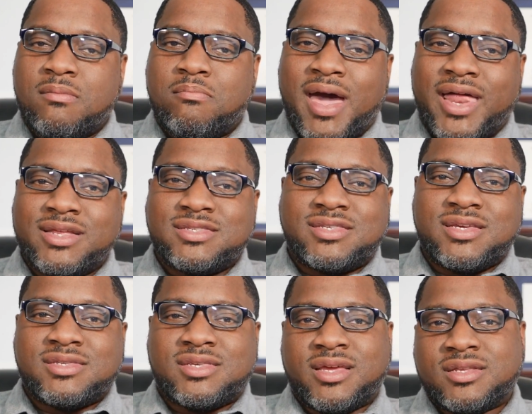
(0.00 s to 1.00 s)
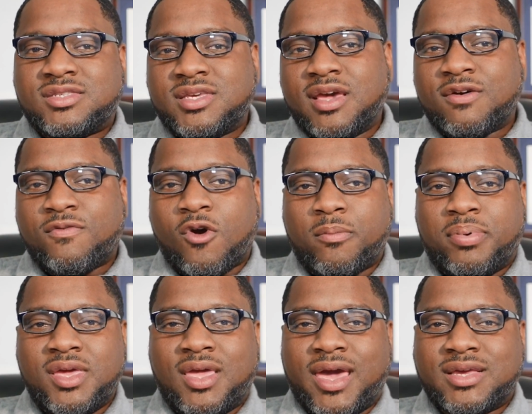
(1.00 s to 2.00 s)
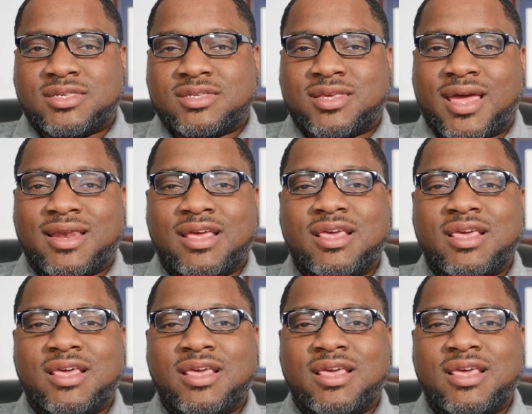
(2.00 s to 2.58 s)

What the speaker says: Balances in TFRP cases can